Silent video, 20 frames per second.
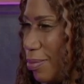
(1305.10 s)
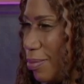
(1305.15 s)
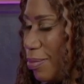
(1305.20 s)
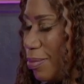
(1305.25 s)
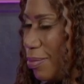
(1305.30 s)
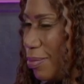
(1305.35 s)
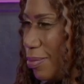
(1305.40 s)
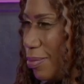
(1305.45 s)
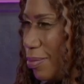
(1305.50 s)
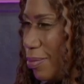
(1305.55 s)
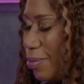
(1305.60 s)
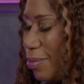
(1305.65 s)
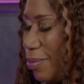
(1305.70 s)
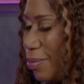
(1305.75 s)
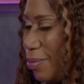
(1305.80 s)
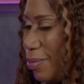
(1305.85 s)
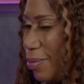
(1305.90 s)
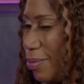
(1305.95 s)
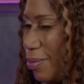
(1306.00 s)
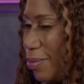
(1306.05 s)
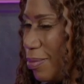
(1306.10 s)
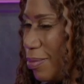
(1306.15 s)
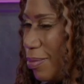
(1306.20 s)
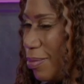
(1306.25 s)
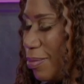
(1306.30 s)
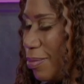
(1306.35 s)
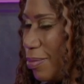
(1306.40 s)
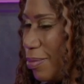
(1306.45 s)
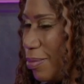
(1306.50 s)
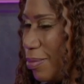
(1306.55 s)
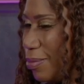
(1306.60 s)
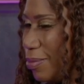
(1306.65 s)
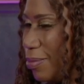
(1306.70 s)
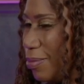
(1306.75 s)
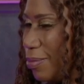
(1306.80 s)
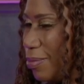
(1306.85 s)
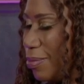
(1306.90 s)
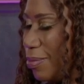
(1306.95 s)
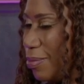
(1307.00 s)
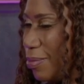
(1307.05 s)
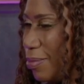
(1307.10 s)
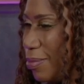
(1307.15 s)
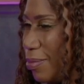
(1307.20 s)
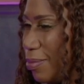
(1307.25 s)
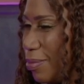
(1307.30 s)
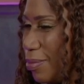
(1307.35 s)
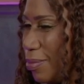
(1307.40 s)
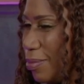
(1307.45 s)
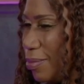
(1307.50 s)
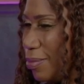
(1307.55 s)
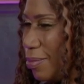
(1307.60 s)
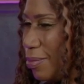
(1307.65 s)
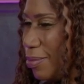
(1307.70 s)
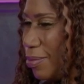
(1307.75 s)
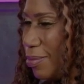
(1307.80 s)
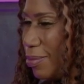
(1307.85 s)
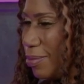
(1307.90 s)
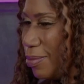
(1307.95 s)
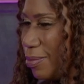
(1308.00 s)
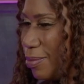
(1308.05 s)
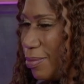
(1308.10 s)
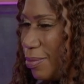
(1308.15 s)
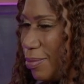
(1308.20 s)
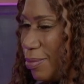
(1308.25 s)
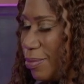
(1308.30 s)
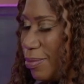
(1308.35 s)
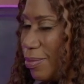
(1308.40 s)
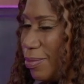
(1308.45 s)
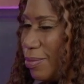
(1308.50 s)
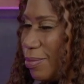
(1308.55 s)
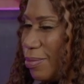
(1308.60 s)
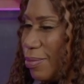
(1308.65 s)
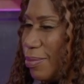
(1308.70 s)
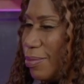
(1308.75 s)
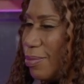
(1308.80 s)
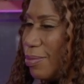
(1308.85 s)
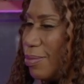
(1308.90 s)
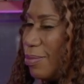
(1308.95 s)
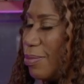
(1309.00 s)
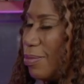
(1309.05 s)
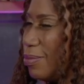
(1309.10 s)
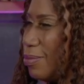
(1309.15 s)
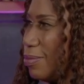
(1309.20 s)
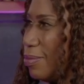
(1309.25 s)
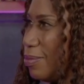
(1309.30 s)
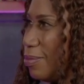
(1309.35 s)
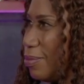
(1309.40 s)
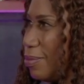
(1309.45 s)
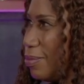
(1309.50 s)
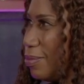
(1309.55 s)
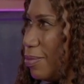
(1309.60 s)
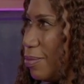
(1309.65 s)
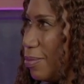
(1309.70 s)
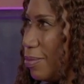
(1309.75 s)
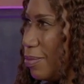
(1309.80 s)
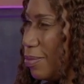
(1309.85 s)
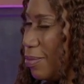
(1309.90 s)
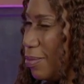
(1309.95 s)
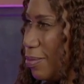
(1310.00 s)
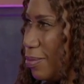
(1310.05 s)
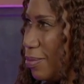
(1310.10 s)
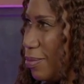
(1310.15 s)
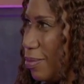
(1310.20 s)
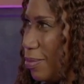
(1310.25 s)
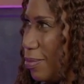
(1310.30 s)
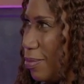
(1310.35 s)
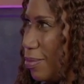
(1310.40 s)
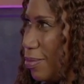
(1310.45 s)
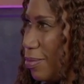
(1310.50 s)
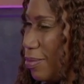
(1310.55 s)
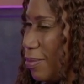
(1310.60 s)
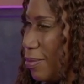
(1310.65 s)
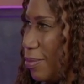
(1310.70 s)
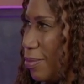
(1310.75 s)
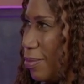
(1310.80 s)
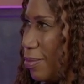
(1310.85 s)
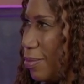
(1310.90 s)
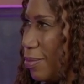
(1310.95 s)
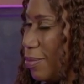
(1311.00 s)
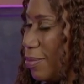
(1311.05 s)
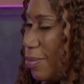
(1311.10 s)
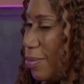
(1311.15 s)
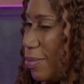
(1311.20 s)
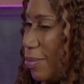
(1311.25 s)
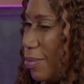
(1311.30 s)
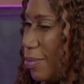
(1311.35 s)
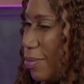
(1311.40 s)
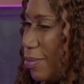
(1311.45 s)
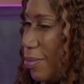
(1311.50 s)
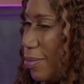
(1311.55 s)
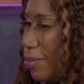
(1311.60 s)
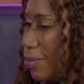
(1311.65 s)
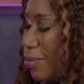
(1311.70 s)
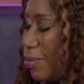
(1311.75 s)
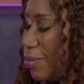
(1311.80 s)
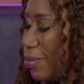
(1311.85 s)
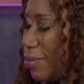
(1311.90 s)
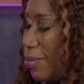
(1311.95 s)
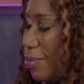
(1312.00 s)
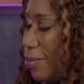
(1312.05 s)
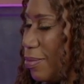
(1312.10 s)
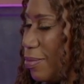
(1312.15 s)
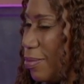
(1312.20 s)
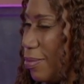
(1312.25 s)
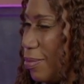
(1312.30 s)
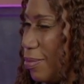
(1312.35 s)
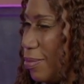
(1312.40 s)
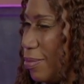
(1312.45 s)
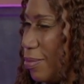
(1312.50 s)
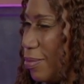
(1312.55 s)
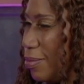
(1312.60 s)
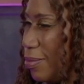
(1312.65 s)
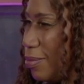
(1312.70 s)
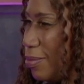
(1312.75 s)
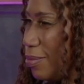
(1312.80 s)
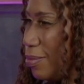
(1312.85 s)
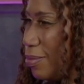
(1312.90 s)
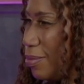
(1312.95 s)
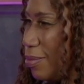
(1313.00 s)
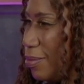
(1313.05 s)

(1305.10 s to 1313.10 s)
This person isn't speaking.